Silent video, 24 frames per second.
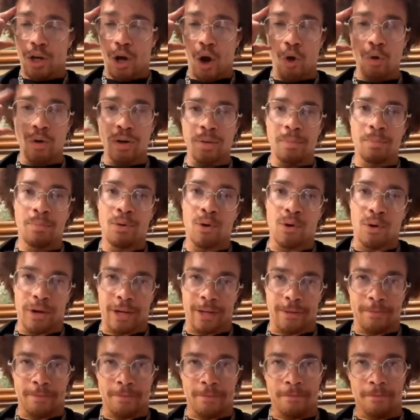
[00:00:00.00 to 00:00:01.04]
Golden Boy,
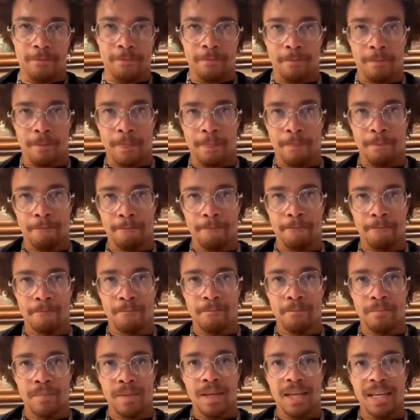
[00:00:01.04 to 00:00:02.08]

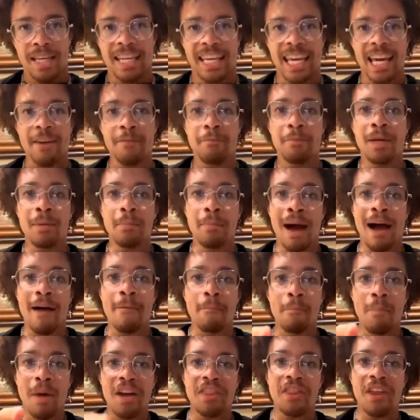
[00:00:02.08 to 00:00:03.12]
give me my
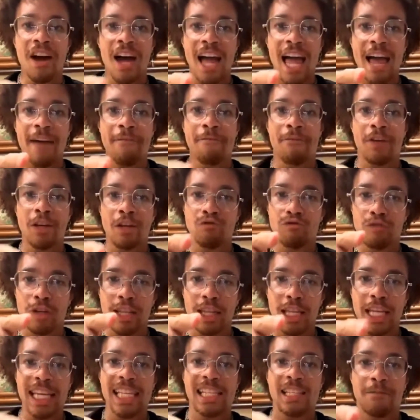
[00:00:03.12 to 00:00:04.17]
mother effing
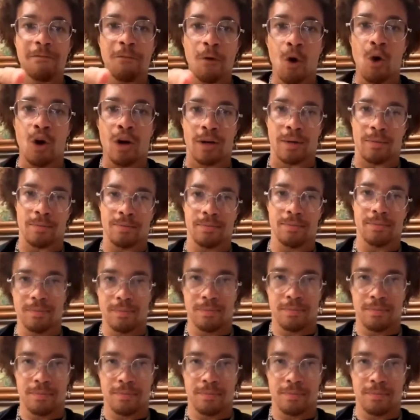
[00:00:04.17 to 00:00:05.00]
release form.